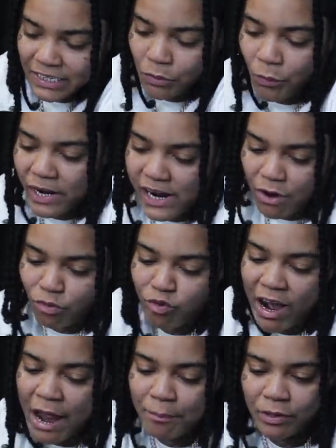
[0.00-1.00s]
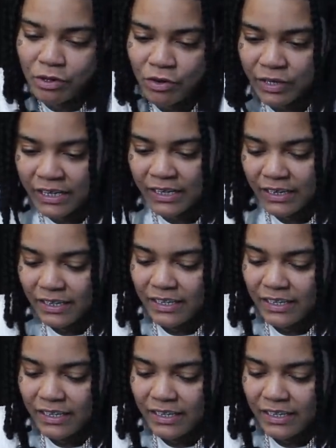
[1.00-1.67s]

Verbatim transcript: the way I'm rapping on it,